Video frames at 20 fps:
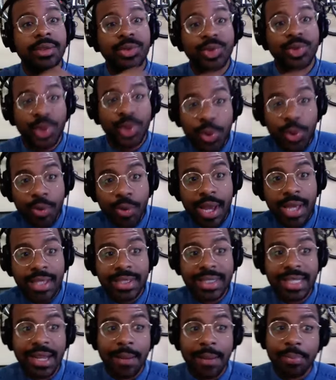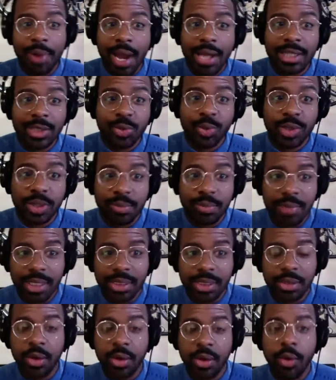Two ways that I practice with the
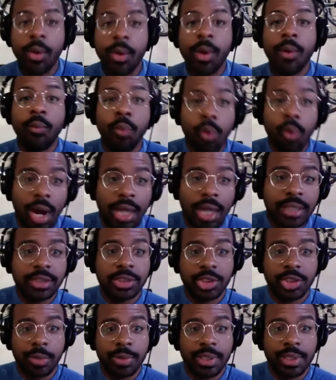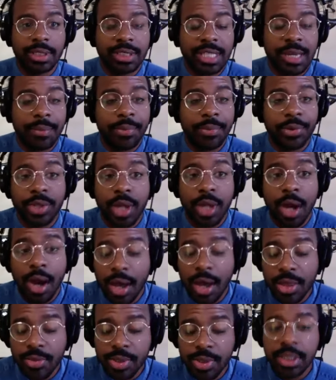metronome one to show me the tempo and the
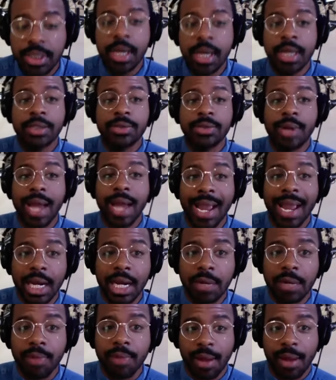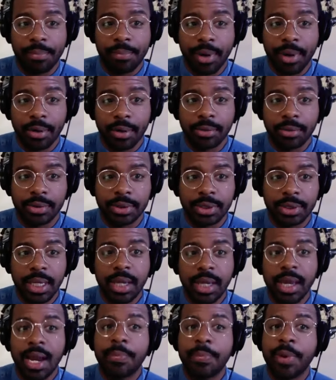other one to anchor my pulse.
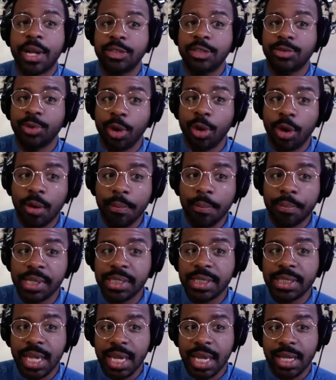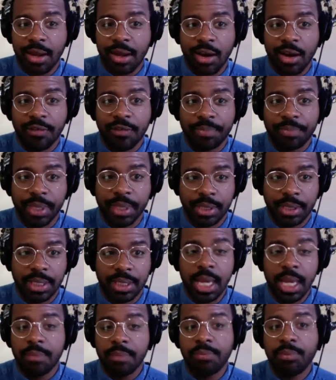I practice with on beats and off beats.
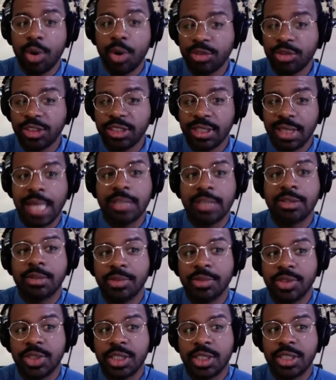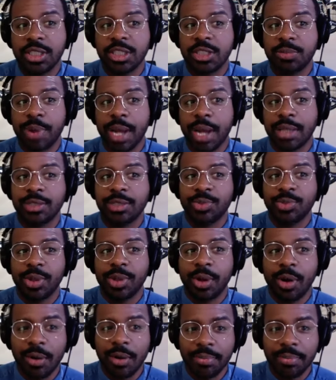Most classical musicians practice with
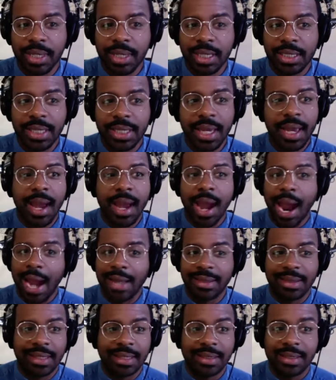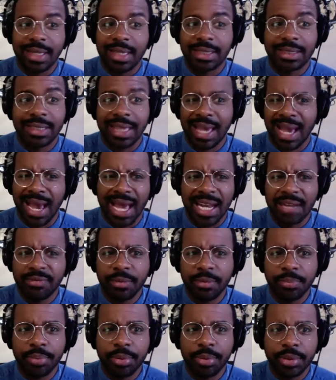on beats. I think that's kind of
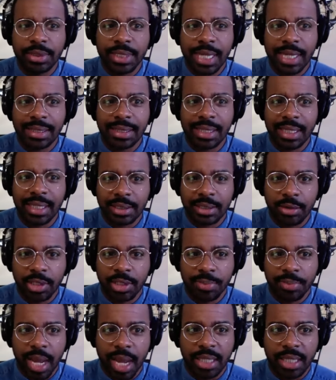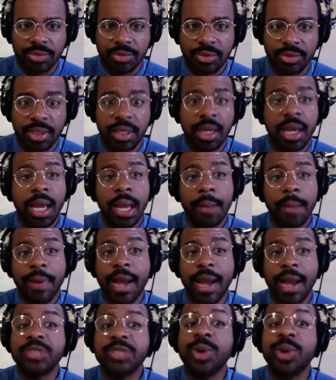a poor technique to only practice with.
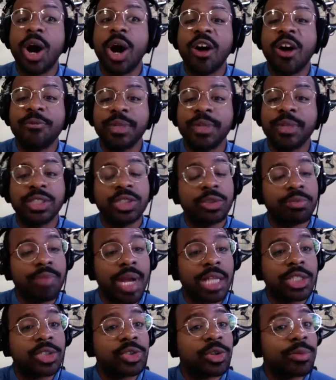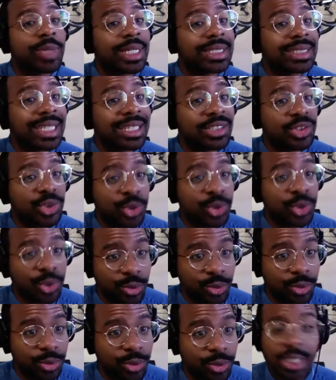Practice with off beats. Your metronome is a
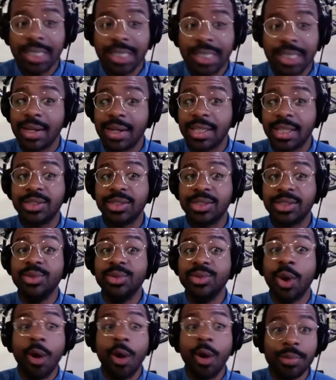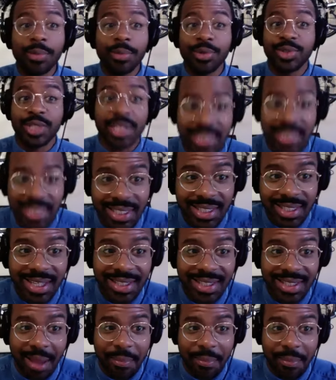tool. There is no musician
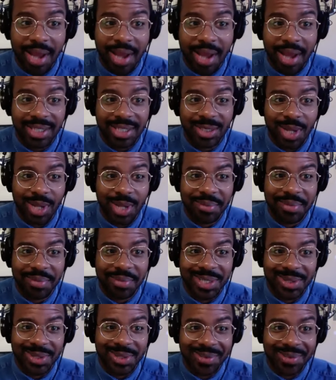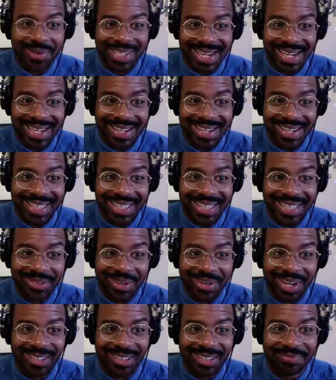that practices without a metronome that I know that's
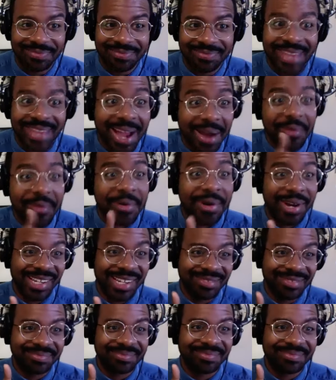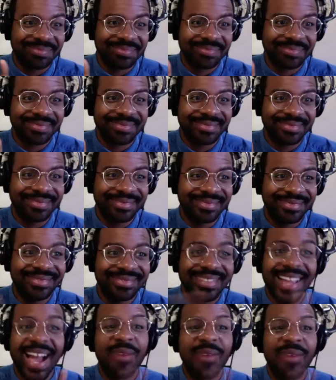great. Not one.
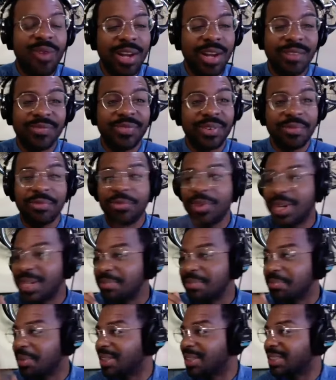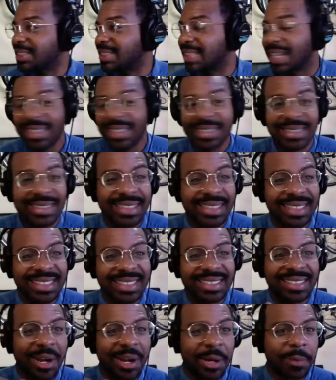Not one. From Wynton Marsalis to
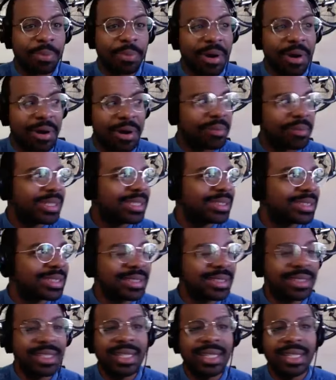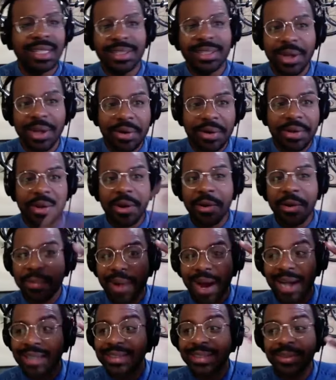Itzhak Perlman to Yo Yo
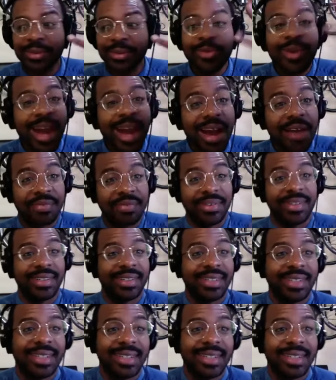Ma to whoever.